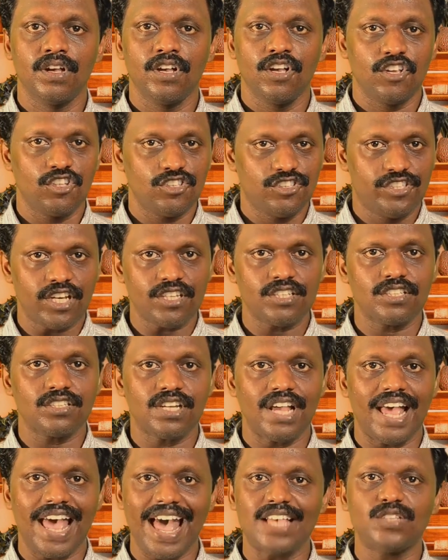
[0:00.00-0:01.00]
Just
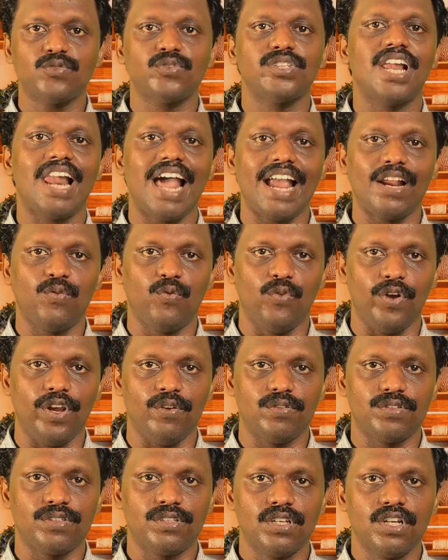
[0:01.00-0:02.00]
as with the light
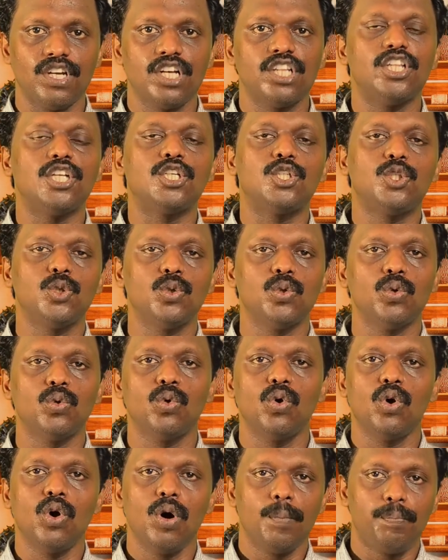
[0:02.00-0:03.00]
waves, the 2
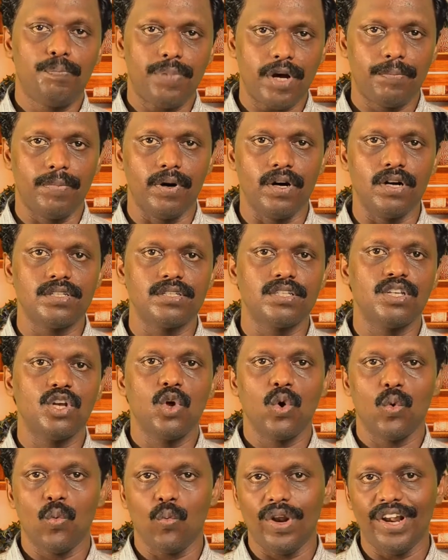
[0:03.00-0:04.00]
pebbles
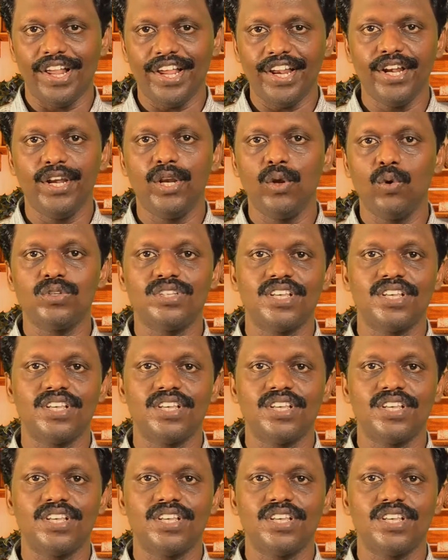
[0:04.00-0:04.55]
will induce a